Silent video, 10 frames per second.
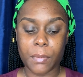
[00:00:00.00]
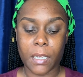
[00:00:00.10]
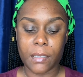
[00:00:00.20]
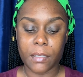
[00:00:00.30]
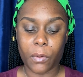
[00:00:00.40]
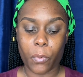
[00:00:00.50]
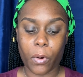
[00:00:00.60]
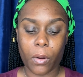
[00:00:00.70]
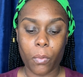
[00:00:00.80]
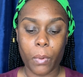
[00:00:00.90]
because they
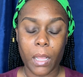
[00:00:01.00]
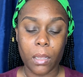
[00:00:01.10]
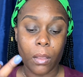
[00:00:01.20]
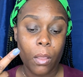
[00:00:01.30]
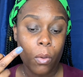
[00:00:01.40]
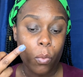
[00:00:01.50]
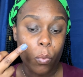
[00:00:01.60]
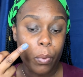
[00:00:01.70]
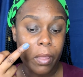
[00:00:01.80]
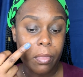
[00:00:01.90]
work well
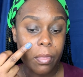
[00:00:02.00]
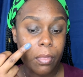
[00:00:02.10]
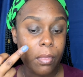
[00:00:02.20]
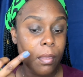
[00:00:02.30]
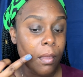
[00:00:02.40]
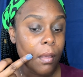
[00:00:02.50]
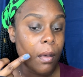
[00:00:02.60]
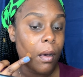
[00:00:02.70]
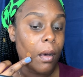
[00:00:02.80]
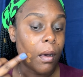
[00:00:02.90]
with
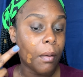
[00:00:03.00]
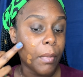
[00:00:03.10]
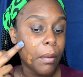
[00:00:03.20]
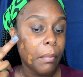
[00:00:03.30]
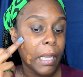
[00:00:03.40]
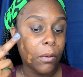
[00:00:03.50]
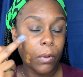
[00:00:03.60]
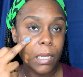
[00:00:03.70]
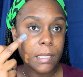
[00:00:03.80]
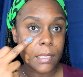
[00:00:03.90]
um, my
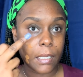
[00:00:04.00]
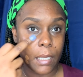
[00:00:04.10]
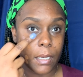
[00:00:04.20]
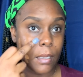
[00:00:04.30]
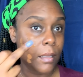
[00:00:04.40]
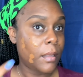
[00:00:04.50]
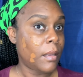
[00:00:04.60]
oily skin.